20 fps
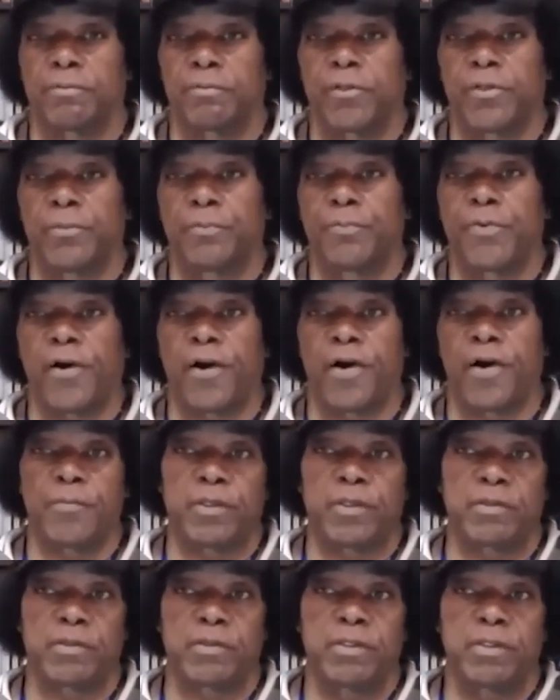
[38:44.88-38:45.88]

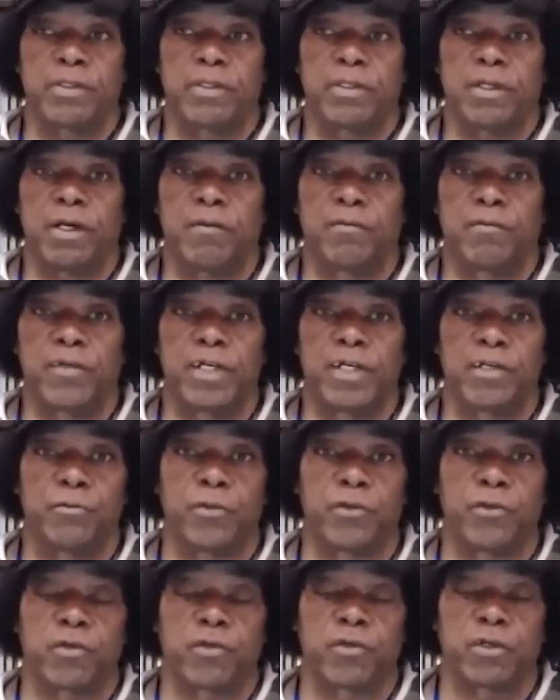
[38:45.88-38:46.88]
compartment of
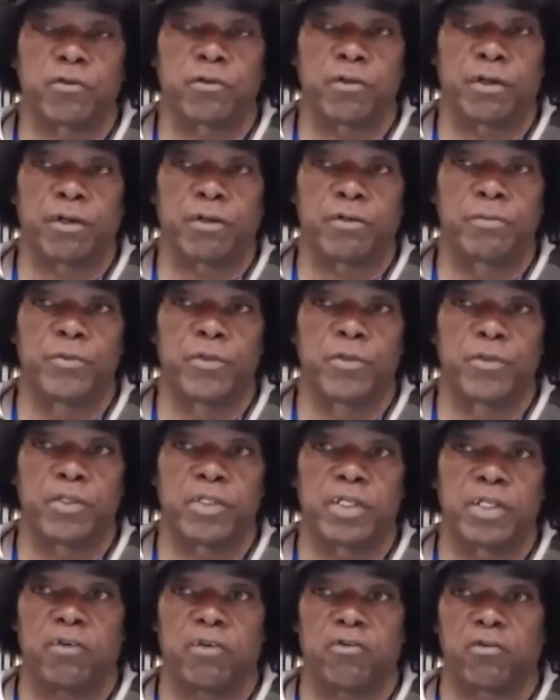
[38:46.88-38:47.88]
linguistic
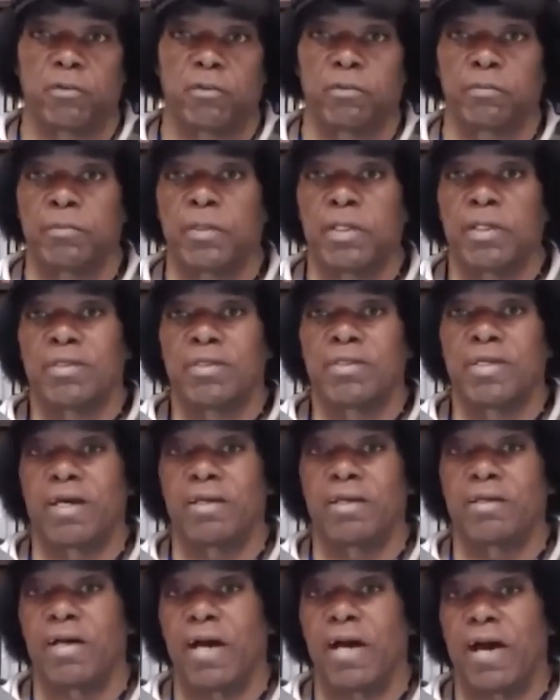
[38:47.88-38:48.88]
communication
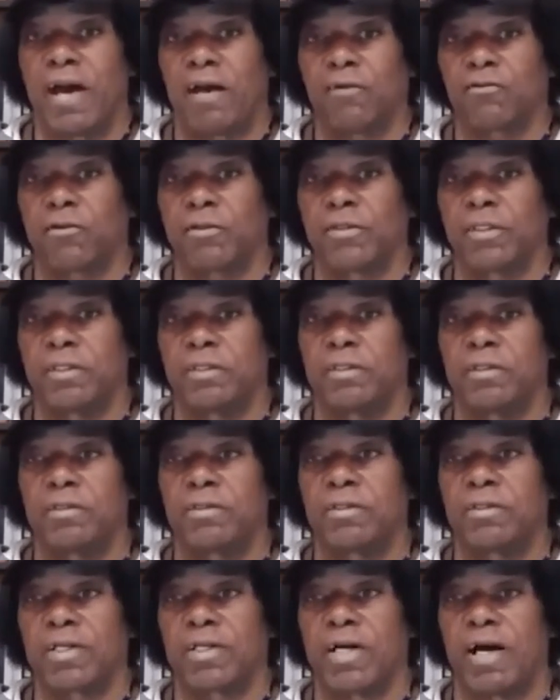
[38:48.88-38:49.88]
than actually
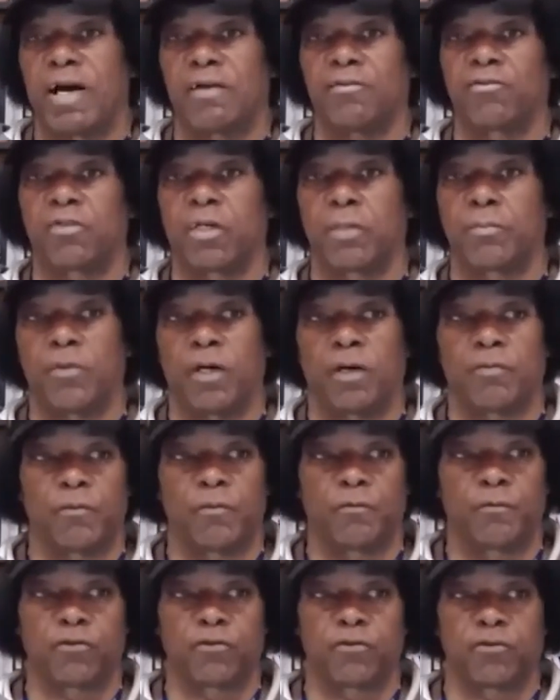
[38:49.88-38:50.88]
the concept of the
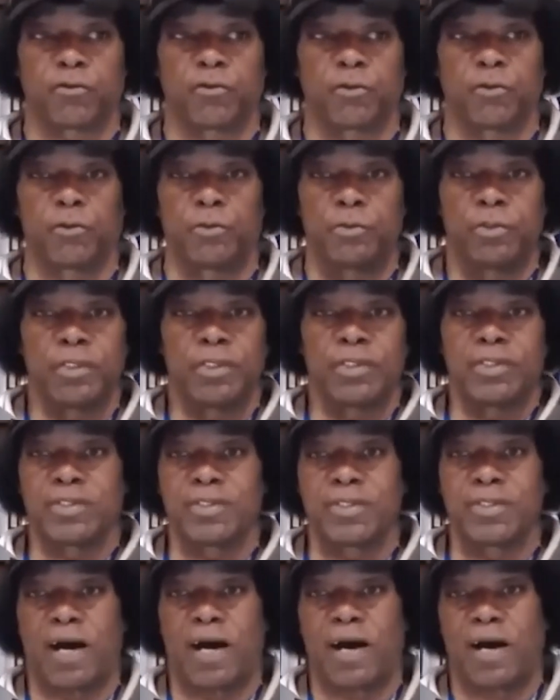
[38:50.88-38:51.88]
physical
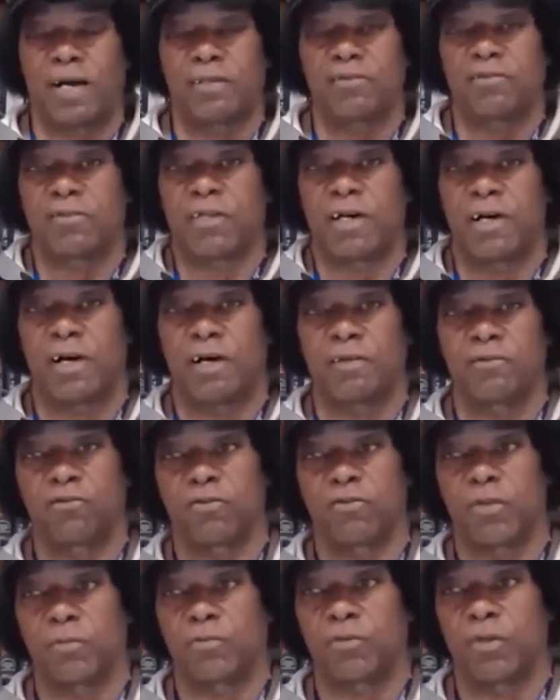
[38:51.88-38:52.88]
God's
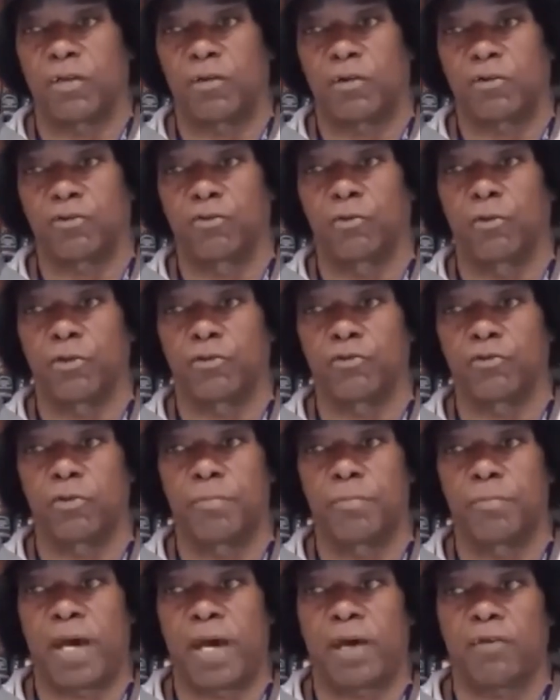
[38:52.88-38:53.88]
concepts that are taught to the
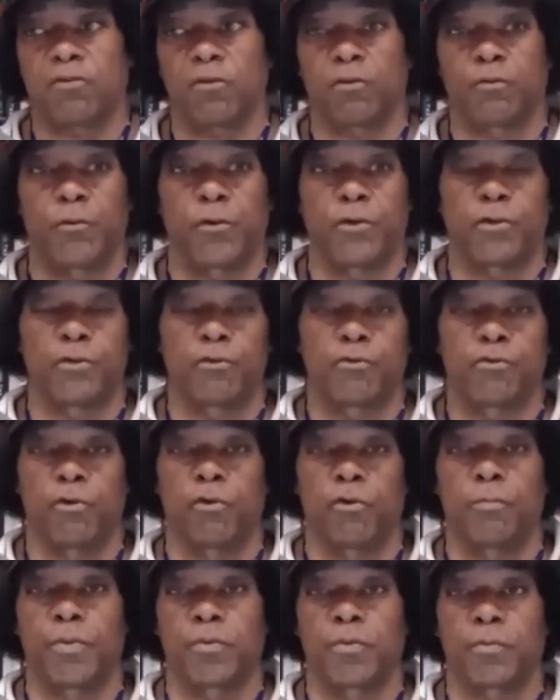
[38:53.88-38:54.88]
masses for
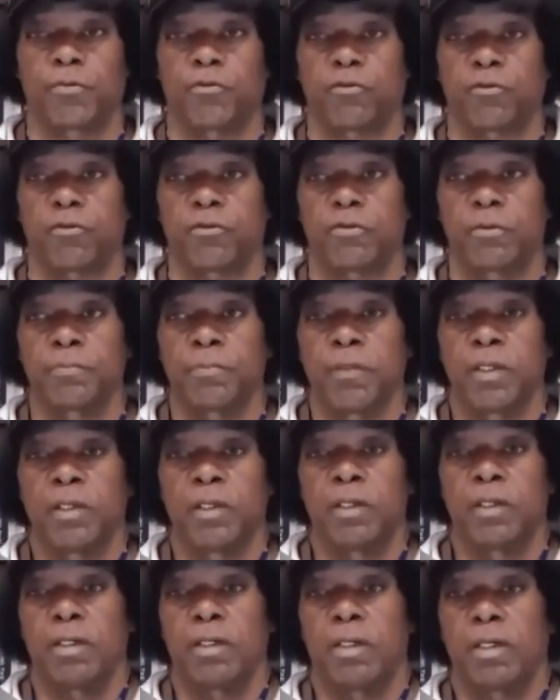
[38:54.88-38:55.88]
control purposes.
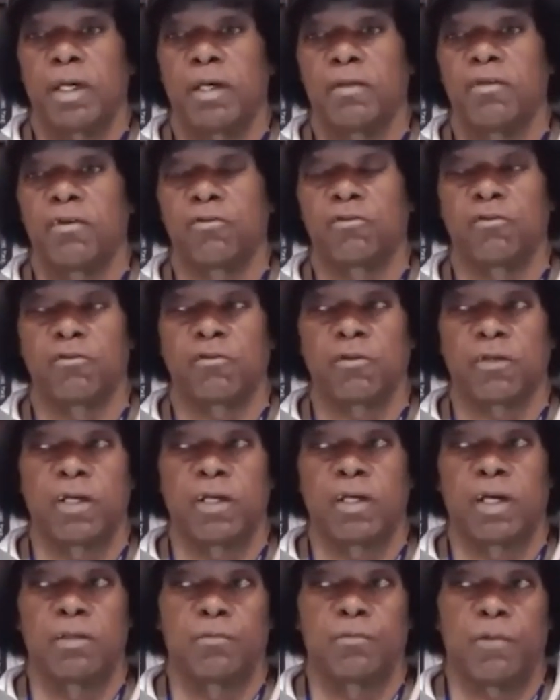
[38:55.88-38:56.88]
And
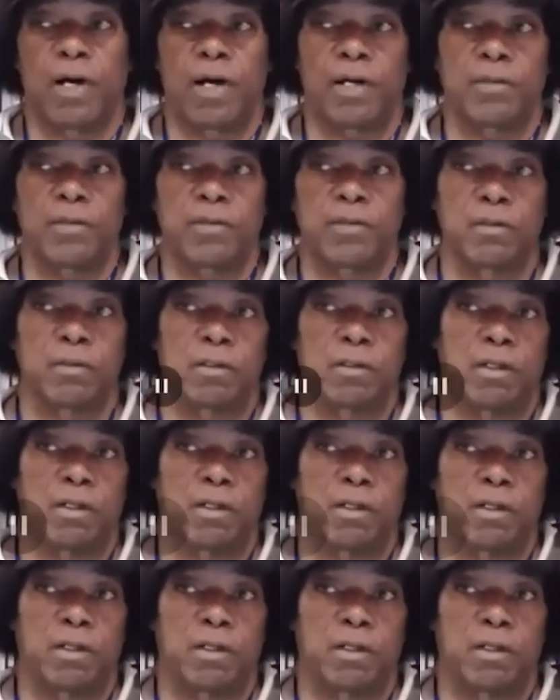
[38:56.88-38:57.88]
again, why there
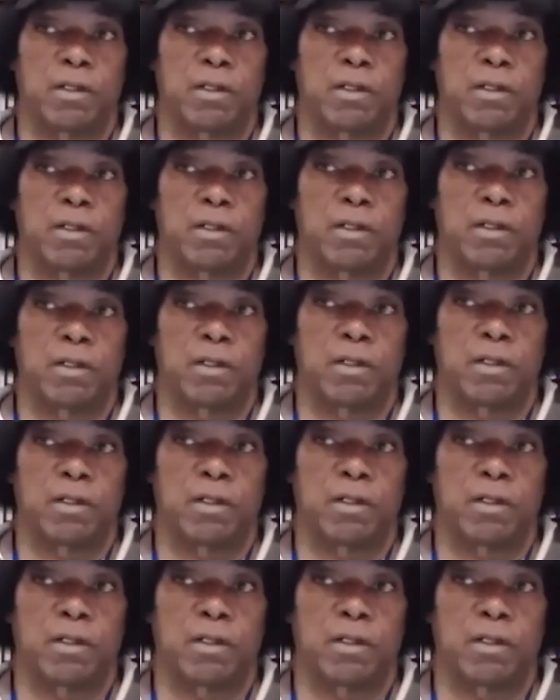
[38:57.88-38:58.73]
are.